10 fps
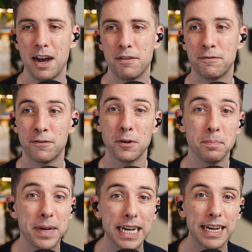For
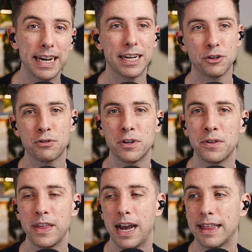me, in
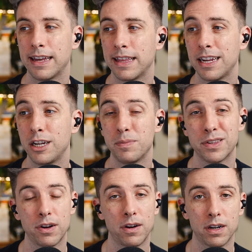truth, I think that
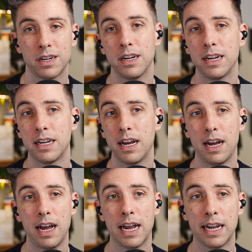humans aren't good
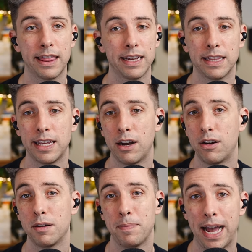and I think that they
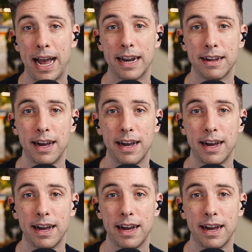aren't bad.